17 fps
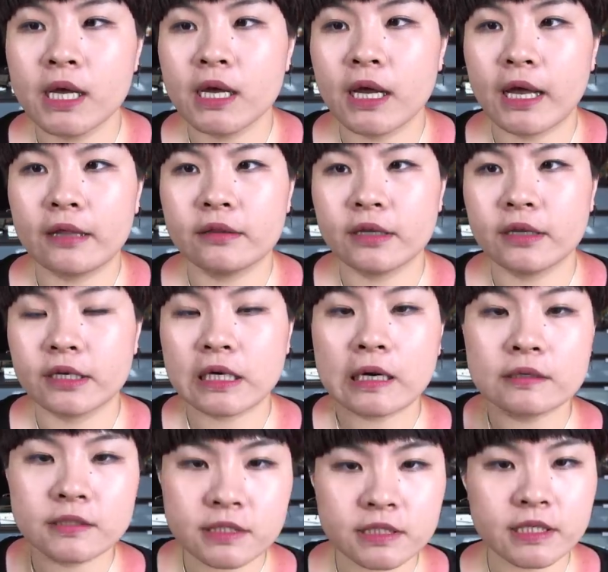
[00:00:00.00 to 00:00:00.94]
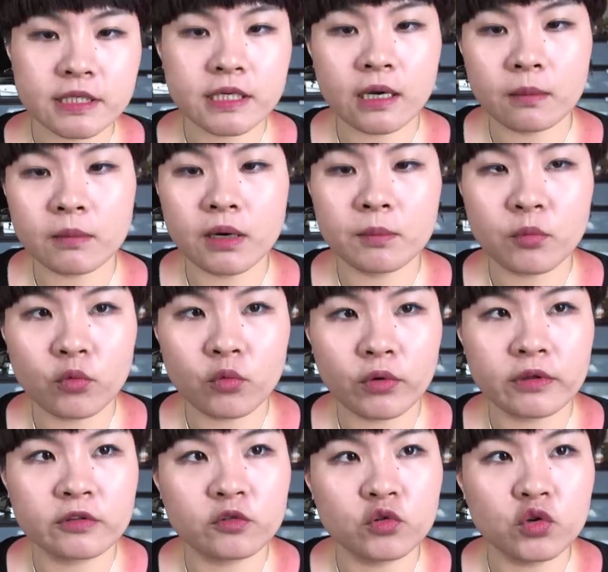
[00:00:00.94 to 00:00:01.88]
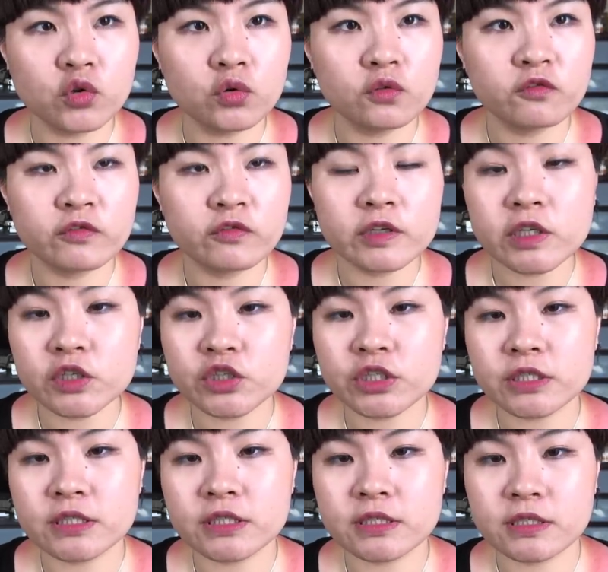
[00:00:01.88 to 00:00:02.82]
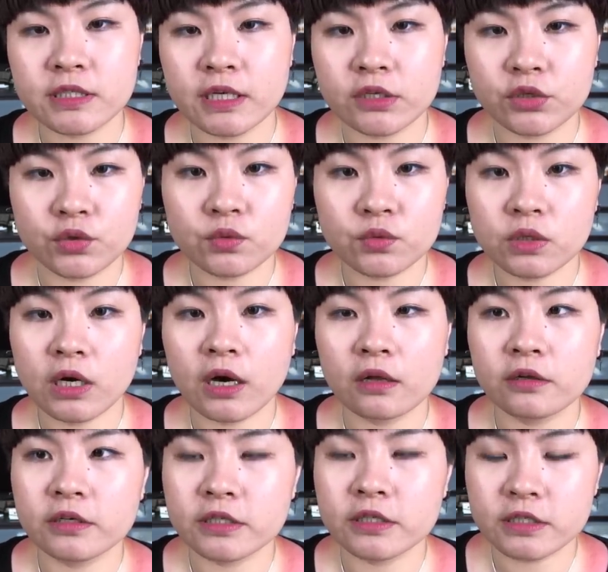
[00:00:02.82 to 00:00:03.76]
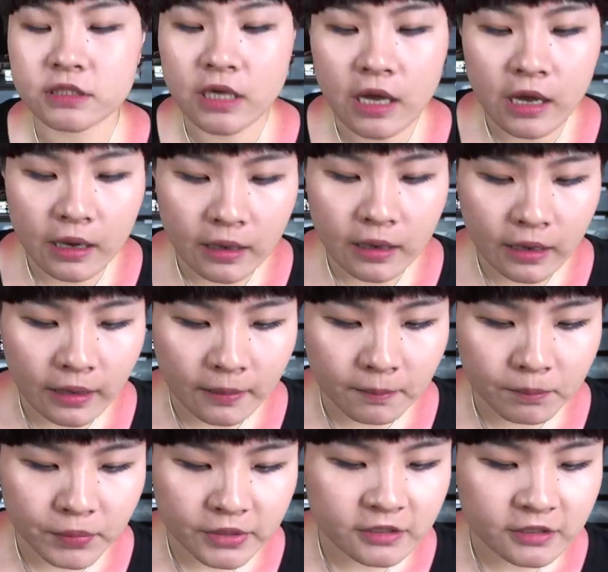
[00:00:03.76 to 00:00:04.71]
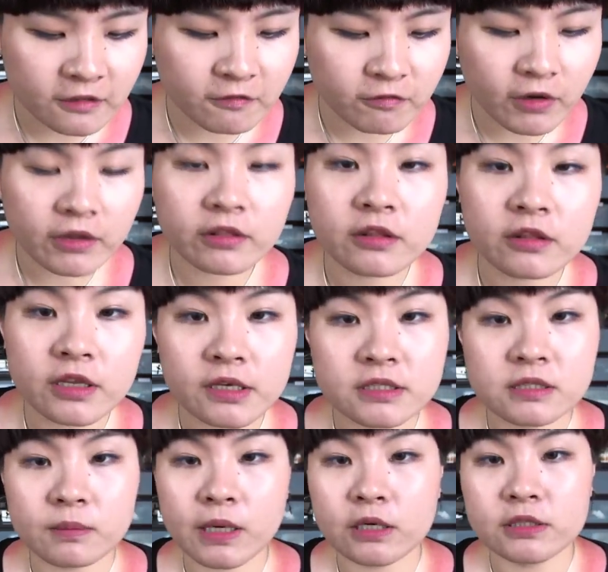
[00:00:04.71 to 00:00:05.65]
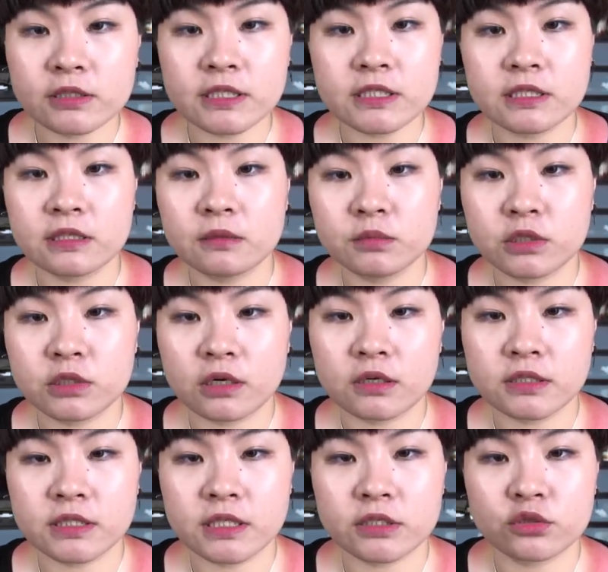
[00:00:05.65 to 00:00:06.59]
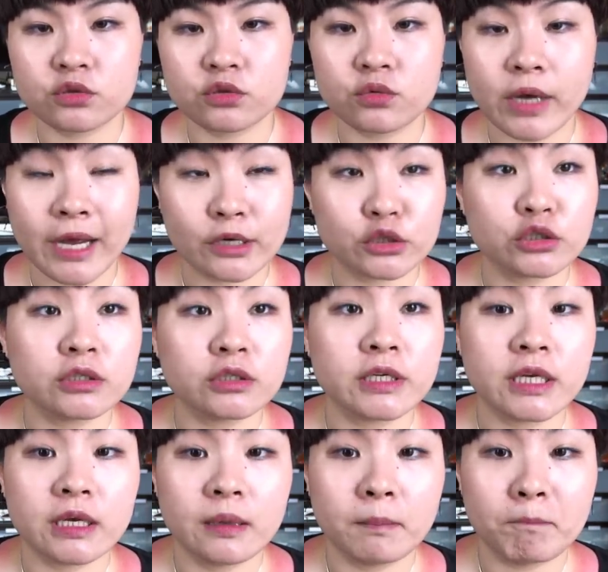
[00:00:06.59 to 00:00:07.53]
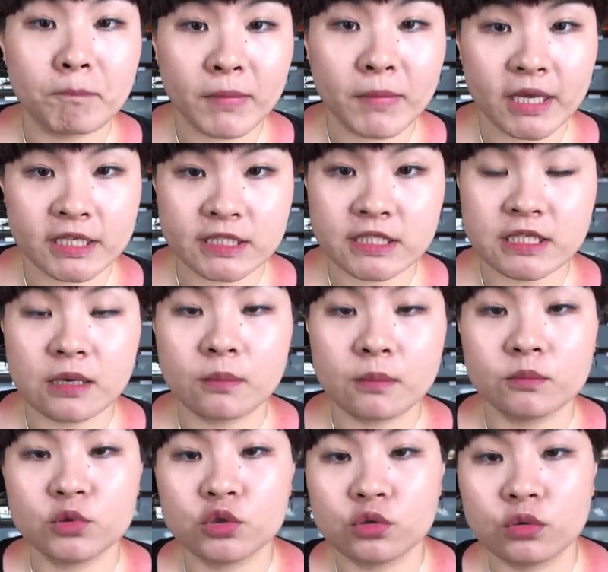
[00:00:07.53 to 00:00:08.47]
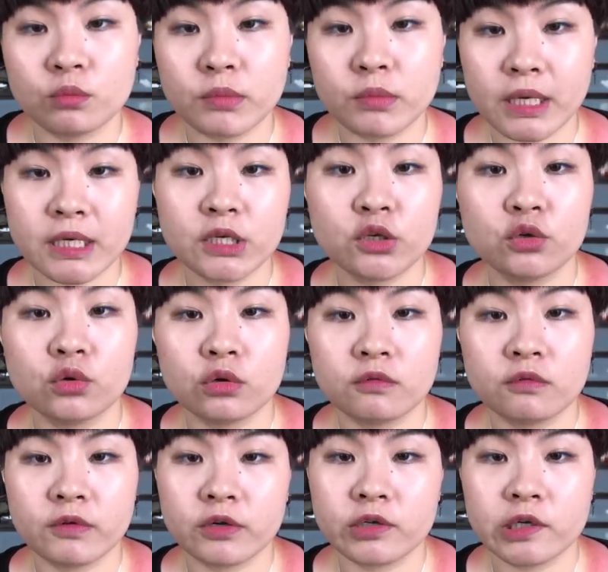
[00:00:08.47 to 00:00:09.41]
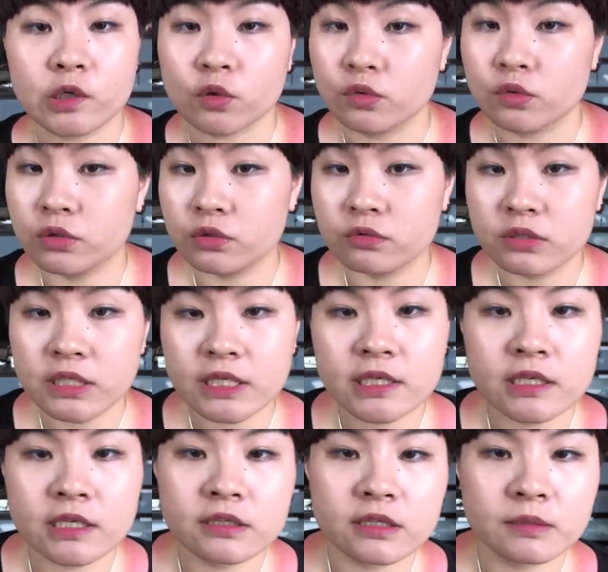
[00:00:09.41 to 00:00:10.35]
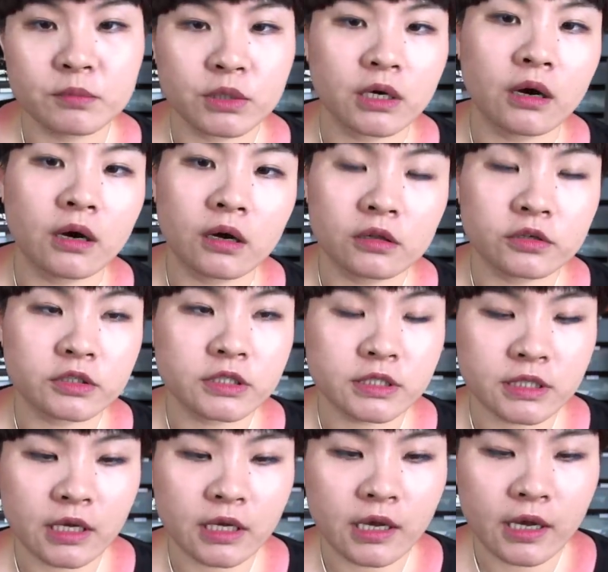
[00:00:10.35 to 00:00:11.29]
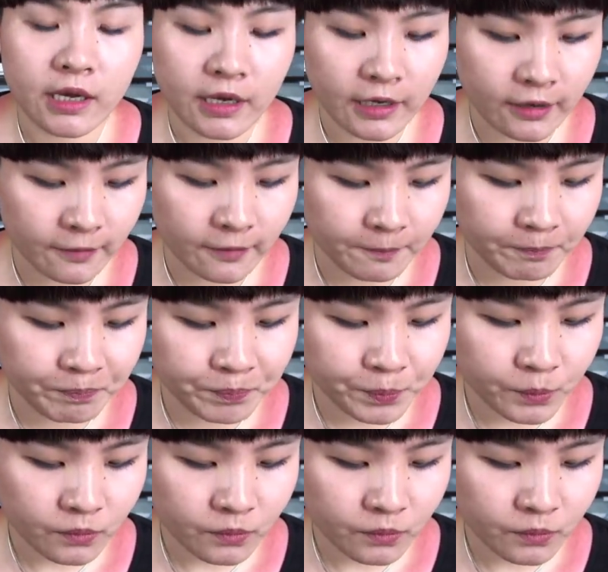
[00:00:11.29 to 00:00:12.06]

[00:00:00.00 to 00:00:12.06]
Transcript: and they constantly come up with new finishes and new colors. Um, but the fun things about these lip tarts is to actually mix them to make your very own unique lip colors. Um,